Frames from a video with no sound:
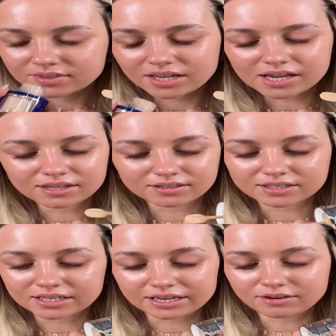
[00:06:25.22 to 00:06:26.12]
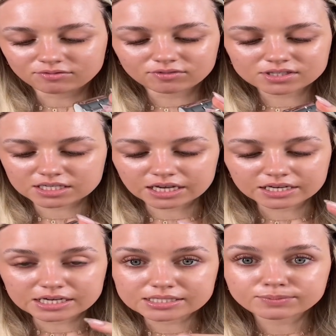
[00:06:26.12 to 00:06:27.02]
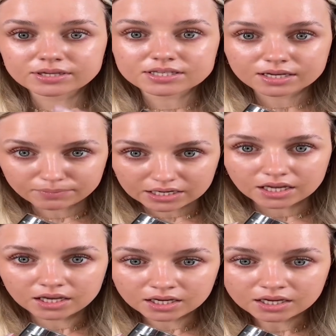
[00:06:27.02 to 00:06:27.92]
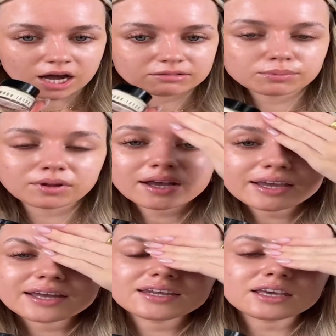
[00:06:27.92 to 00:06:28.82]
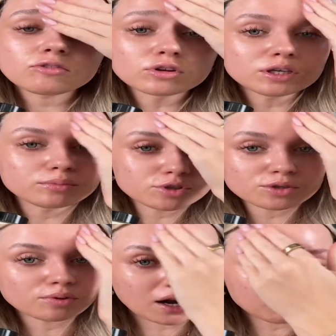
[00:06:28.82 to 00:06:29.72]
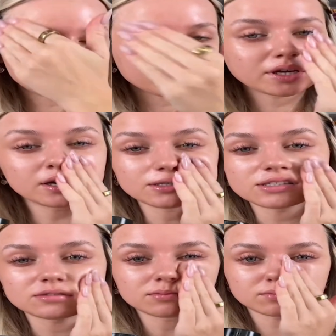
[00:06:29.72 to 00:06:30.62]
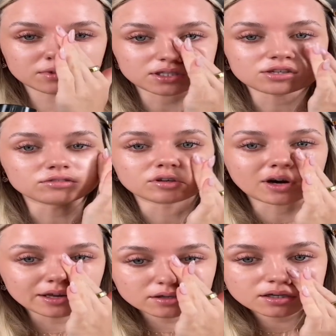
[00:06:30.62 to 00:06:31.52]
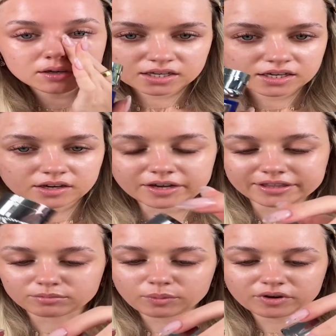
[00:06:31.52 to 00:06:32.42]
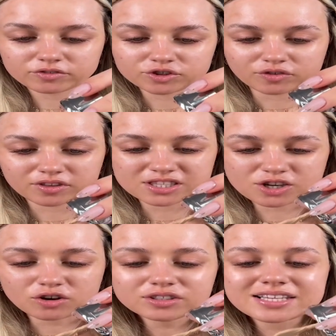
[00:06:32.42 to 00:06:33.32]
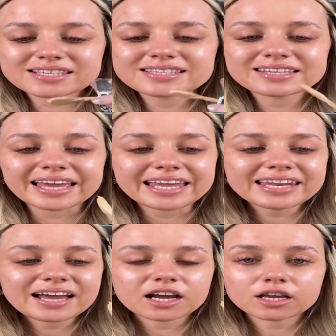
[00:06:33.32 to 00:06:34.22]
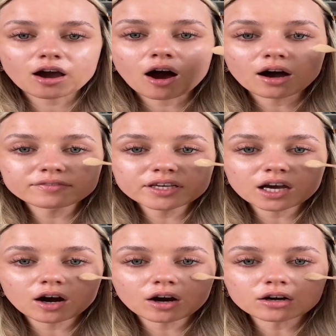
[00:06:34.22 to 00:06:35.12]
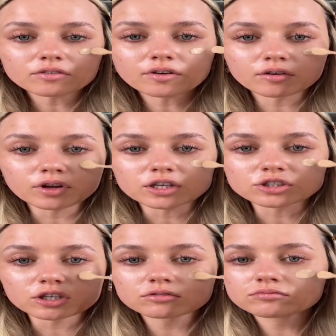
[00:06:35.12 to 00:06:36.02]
And once again, it smells like money. I'm applying an equally bougie primer because it's only right. Okay, the moment of truth. It's called a Skin Caviar Foundation.